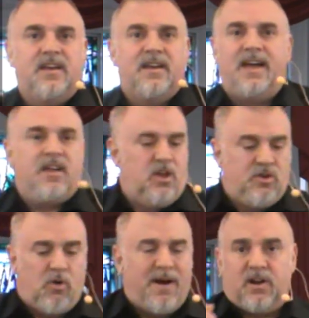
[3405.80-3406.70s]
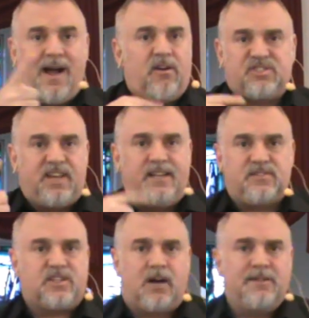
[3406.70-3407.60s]
Hey, no matter how
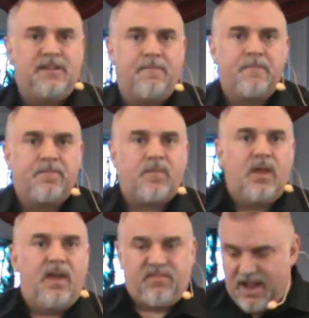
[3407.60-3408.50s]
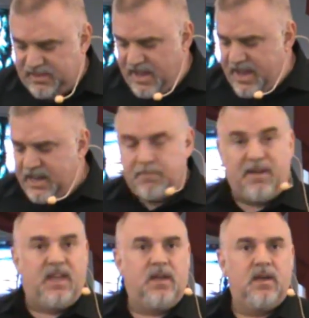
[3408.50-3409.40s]
Satan's coming, he's got the
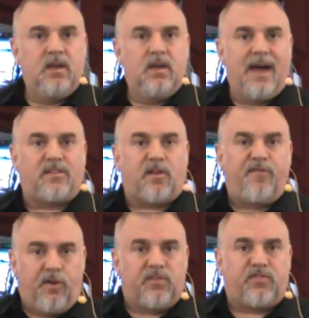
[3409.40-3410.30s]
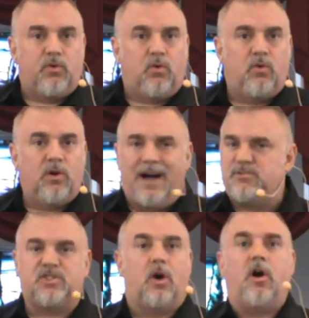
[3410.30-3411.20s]
enemy at the footstool. I'm
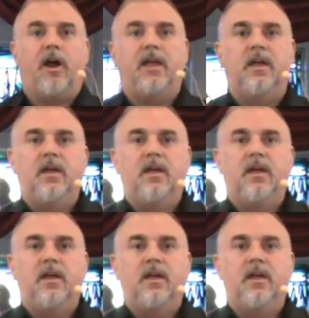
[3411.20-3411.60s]
sorry.